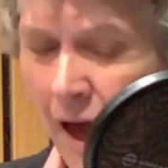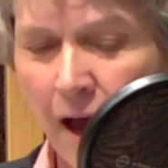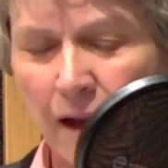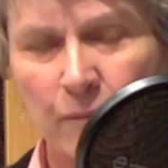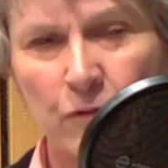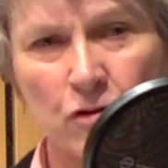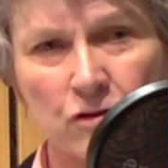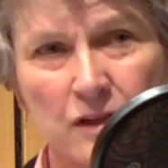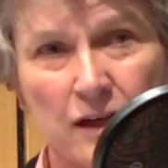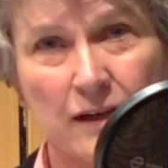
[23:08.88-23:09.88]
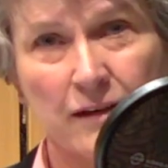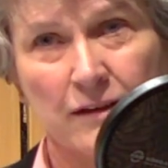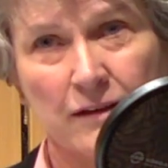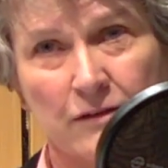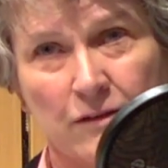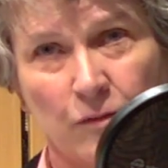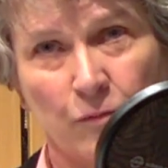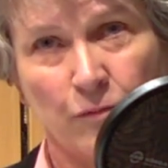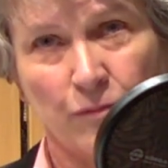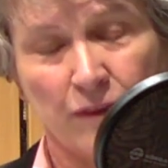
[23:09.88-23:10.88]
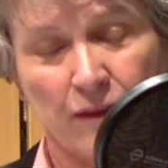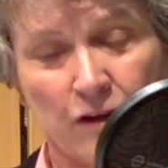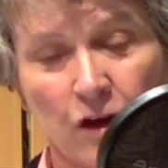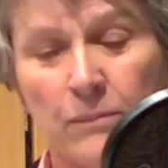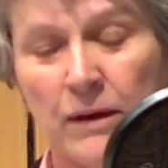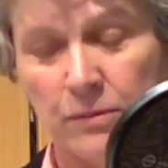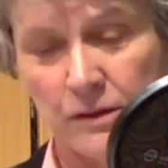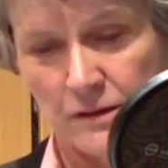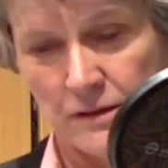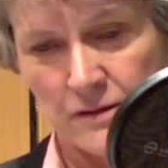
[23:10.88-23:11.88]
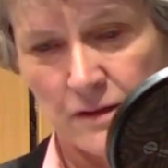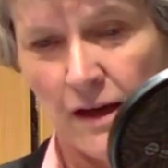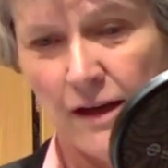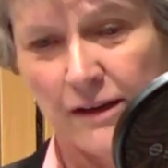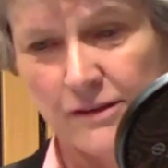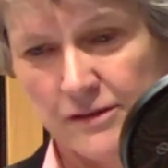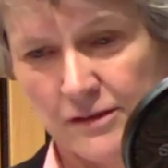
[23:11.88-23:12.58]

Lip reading: And I'm not saying that young people to decide,